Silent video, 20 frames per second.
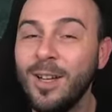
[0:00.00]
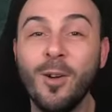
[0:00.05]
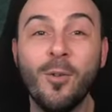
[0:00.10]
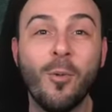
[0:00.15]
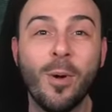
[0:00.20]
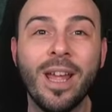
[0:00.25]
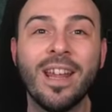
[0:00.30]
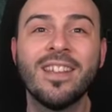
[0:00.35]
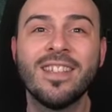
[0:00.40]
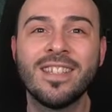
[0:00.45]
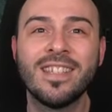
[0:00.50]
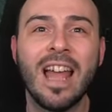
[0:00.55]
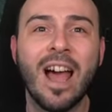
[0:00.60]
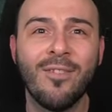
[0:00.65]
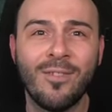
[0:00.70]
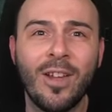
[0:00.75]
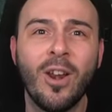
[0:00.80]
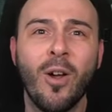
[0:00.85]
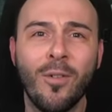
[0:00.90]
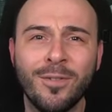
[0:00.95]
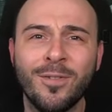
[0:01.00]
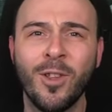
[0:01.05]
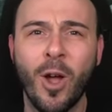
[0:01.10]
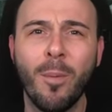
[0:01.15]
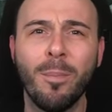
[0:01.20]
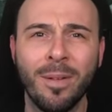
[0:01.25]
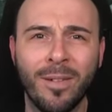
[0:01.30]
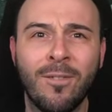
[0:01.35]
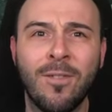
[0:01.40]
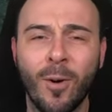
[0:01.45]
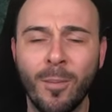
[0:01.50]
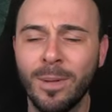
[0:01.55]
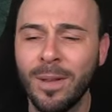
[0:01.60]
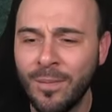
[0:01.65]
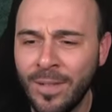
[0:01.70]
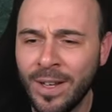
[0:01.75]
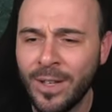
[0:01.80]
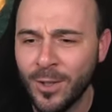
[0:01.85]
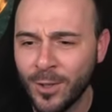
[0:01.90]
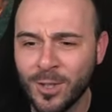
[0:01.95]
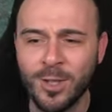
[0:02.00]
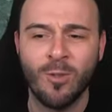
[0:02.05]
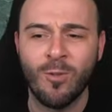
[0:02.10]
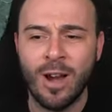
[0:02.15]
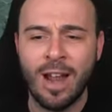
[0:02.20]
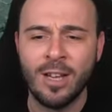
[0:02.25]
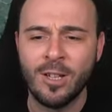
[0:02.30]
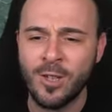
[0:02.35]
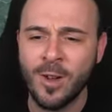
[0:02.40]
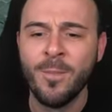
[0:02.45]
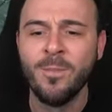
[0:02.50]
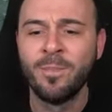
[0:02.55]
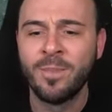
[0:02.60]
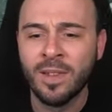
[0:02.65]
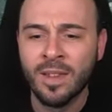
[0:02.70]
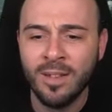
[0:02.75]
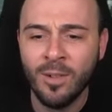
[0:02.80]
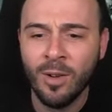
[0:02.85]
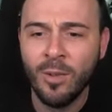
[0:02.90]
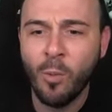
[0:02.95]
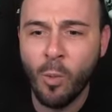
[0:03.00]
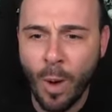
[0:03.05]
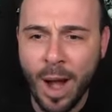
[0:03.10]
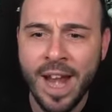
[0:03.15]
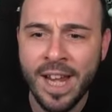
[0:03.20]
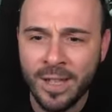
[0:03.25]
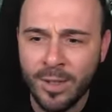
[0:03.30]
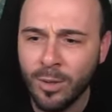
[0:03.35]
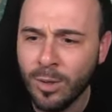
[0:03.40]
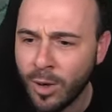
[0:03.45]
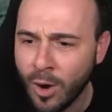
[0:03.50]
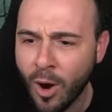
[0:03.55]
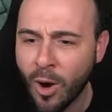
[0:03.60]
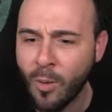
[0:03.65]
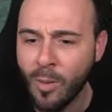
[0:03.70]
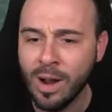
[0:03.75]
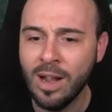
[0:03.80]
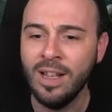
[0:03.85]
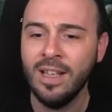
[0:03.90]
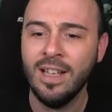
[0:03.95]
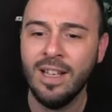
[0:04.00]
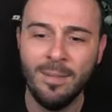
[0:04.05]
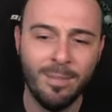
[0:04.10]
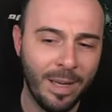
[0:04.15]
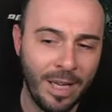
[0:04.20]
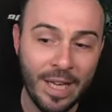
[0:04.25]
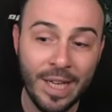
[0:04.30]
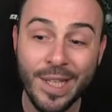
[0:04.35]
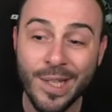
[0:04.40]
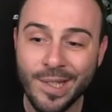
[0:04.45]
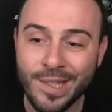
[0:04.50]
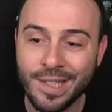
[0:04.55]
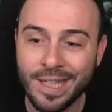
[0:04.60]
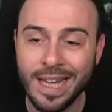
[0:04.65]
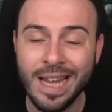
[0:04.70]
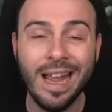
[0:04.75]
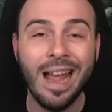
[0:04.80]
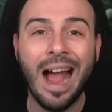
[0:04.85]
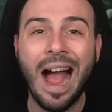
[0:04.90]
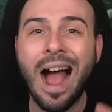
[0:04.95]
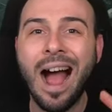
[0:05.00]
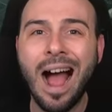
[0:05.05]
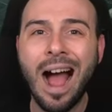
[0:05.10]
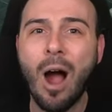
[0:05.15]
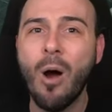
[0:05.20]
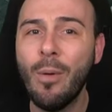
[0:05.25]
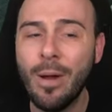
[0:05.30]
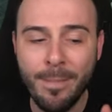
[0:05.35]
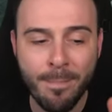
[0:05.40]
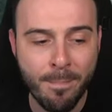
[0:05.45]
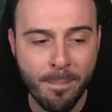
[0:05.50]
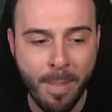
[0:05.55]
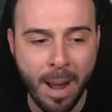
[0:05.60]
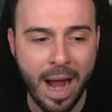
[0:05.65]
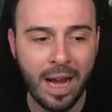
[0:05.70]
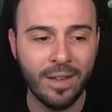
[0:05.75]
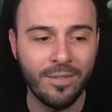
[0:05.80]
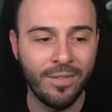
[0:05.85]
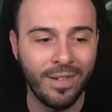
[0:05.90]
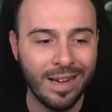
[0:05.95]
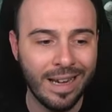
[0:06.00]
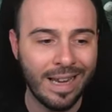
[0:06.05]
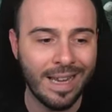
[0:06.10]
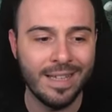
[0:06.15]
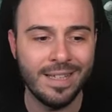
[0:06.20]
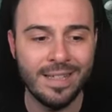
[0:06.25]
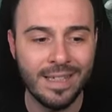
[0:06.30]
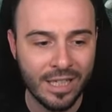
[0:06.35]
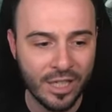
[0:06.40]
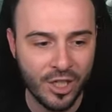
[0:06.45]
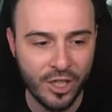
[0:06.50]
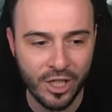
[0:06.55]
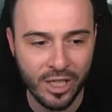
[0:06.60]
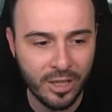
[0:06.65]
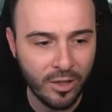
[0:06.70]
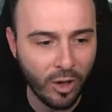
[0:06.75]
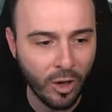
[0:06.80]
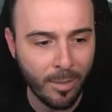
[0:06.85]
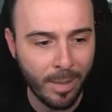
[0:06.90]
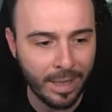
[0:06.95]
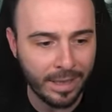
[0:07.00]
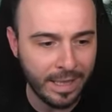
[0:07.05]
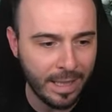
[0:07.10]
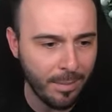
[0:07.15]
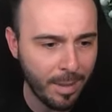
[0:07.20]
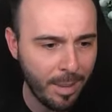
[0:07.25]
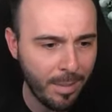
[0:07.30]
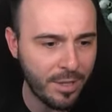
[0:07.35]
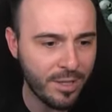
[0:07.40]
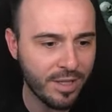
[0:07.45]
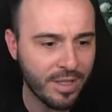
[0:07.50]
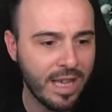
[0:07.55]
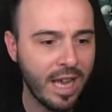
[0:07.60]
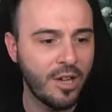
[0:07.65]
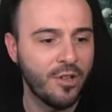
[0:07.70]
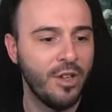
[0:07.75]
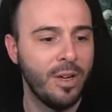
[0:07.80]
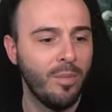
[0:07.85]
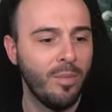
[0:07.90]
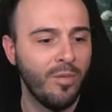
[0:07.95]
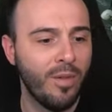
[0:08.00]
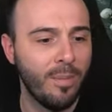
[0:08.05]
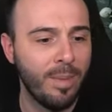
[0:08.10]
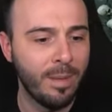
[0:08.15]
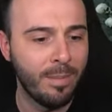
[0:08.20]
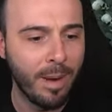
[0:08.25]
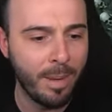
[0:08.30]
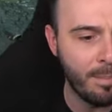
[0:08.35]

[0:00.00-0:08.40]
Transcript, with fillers: Weird stuff and off topic from the video Skratch. Way to go. But you see how impactful is the shield on my team. Let me just actually move a bit my